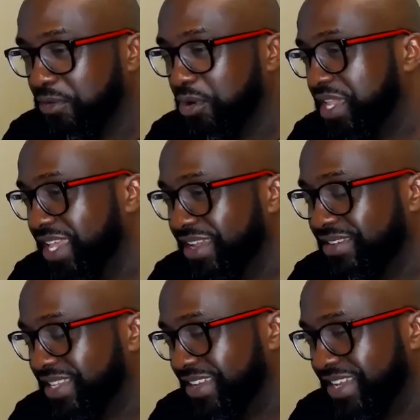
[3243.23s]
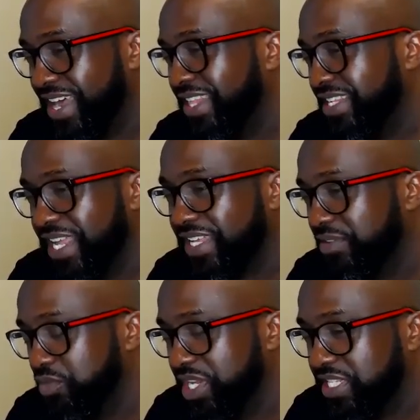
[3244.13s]
years in college, and I
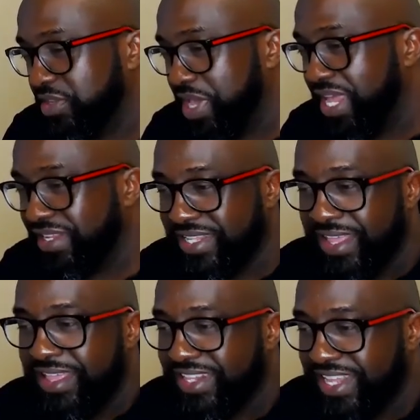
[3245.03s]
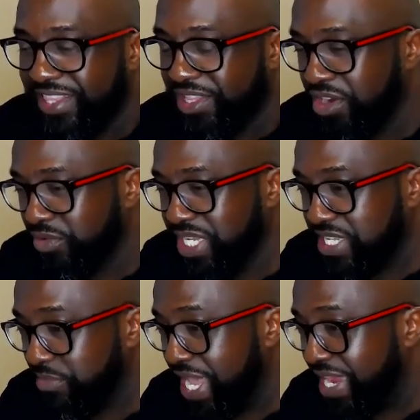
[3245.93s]
couldn't read schematics. They learn to read
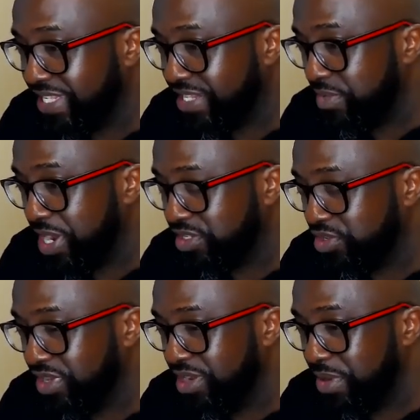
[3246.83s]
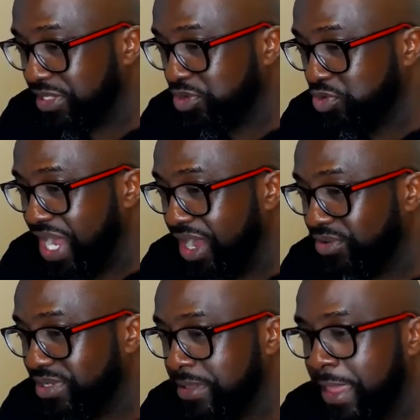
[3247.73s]
schematics in about 2
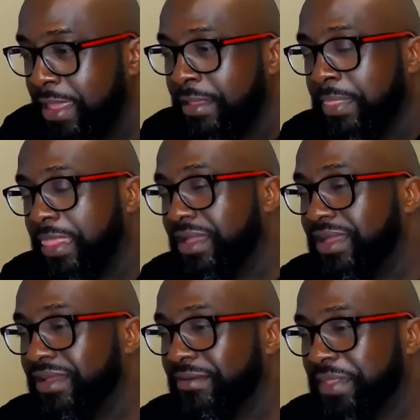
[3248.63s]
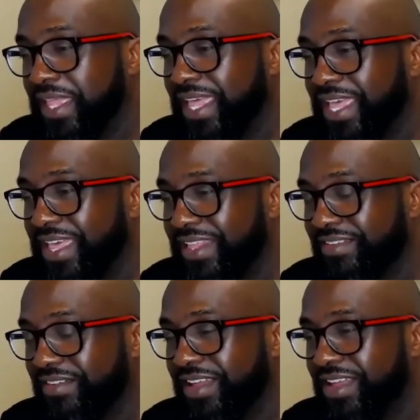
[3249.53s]
hours. And
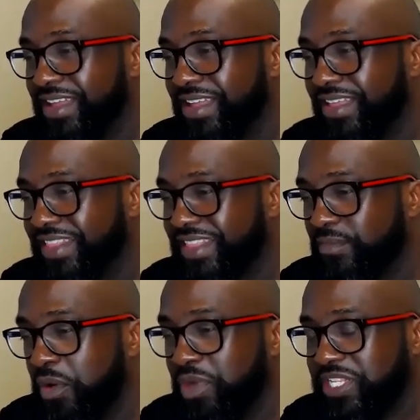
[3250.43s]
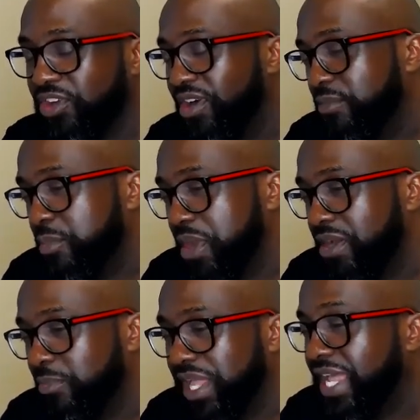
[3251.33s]
when we start repairing
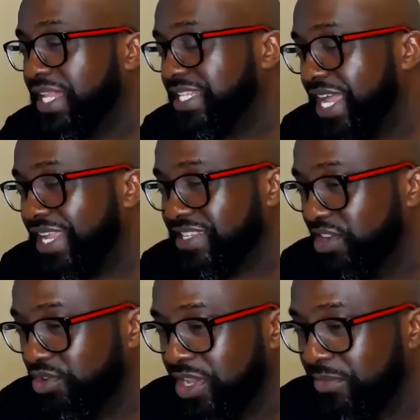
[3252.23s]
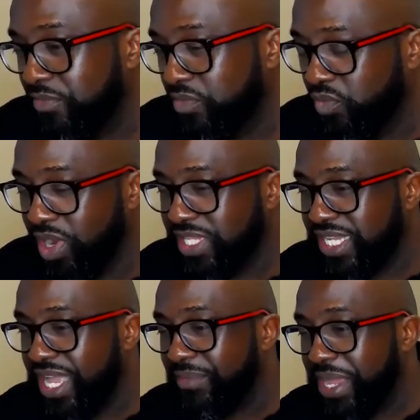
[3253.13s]
appliances, I show them one
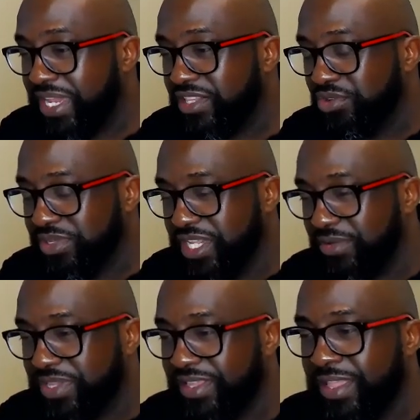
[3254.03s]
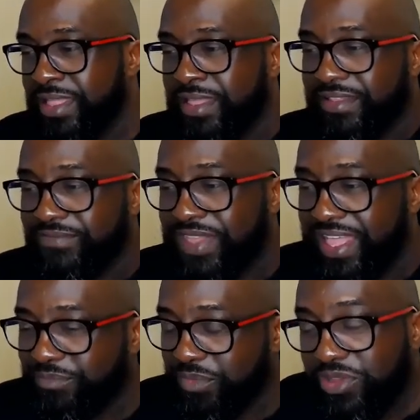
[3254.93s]
time how to do something.
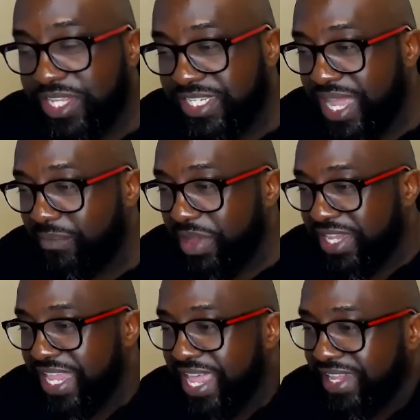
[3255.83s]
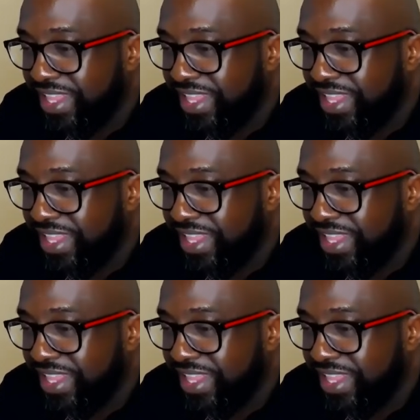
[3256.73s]
Most of the time after that,